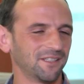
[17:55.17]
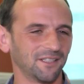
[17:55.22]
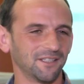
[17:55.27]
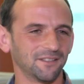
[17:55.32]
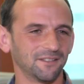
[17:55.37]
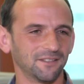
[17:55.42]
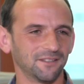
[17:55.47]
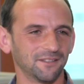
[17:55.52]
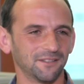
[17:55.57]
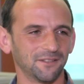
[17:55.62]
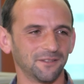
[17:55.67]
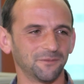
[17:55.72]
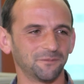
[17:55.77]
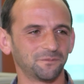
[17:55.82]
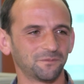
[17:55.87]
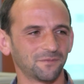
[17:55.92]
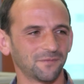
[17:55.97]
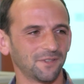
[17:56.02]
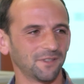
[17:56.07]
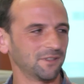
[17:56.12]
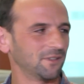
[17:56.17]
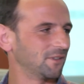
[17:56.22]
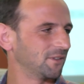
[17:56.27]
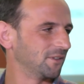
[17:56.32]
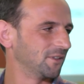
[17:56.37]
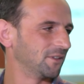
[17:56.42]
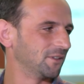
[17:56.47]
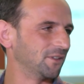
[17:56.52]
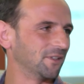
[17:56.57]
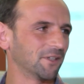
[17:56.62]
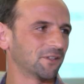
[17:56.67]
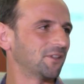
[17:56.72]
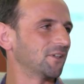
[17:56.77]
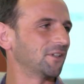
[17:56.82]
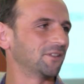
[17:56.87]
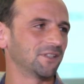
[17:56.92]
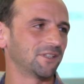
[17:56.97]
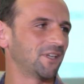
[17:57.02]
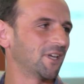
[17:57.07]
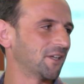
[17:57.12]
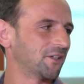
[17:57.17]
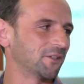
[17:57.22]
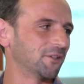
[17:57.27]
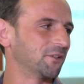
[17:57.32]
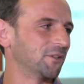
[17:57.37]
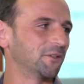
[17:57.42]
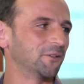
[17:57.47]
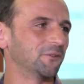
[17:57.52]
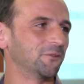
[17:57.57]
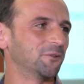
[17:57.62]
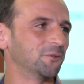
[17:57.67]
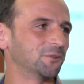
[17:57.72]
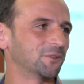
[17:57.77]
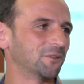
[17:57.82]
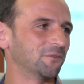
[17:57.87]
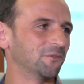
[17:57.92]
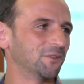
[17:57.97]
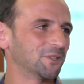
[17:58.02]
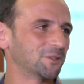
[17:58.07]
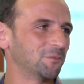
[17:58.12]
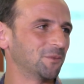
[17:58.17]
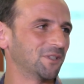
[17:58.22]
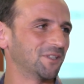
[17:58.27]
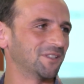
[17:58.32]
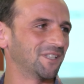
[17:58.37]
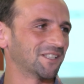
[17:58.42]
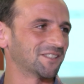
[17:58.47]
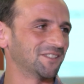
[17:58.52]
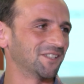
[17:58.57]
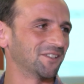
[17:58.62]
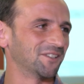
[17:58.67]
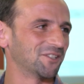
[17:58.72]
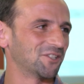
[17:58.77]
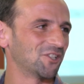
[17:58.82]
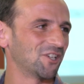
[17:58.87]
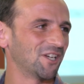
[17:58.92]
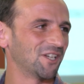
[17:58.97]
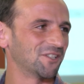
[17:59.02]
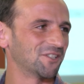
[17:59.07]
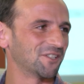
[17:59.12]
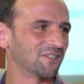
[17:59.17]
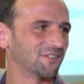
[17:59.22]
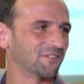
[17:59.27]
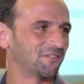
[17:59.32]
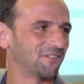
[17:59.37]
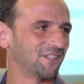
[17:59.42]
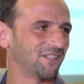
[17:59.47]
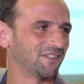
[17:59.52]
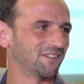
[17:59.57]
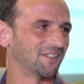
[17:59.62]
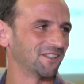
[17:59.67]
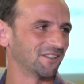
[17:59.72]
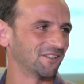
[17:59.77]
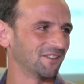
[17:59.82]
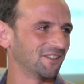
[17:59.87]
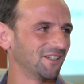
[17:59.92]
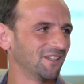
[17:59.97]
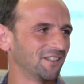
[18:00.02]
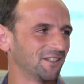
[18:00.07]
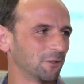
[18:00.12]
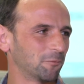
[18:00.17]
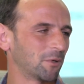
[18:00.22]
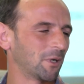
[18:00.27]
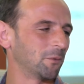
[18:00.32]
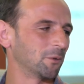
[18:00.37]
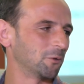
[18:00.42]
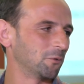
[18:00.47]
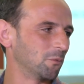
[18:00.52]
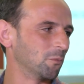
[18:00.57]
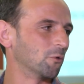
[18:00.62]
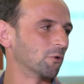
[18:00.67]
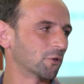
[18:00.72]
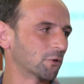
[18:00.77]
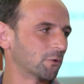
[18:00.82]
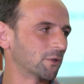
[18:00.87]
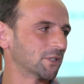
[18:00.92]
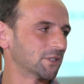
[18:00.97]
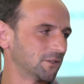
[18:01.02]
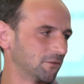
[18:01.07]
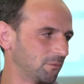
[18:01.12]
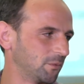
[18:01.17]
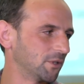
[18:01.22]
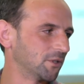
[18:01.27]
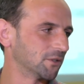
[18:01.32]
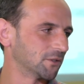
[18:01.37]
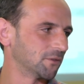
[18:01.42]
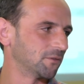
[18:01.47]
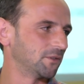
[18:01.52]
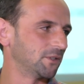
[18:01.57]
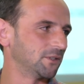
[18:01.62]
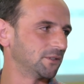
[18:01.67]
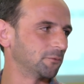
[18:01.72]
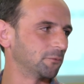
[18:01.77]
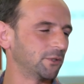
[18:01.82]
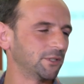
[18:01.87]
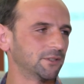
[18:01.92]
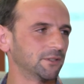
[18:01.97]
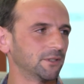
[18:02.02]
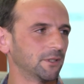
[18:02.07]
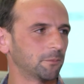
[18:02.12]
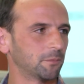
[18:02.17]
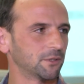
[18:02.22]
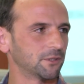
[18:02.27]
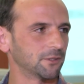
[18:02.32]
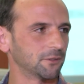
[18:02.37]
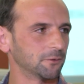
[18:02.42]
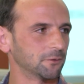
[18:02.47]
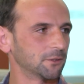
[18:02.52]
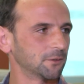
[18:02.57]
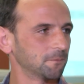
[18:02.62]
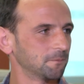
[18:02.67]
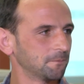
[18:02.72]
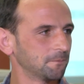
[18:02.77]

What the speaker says: And nothing in the candidate interviews convinced me that that's not going to change. And if anything, they're probably going to be more aggressive because of these recent episodes.